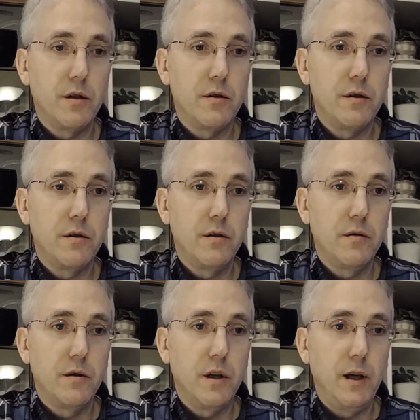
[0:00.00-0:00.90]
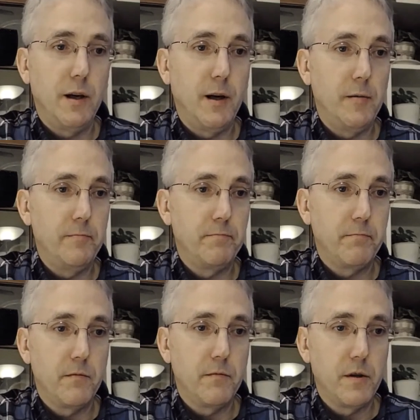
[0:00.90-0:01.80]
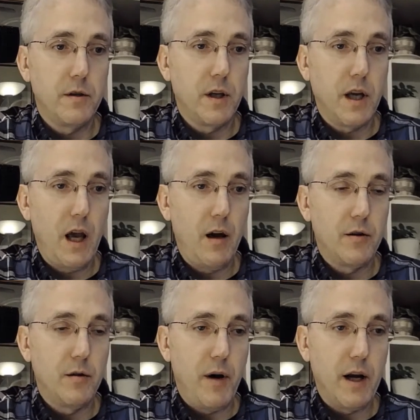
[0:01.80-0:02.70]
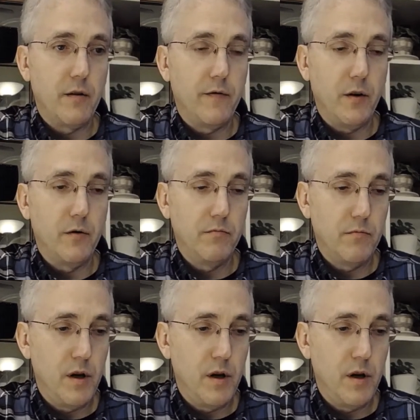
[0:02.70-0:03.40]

to the microphone.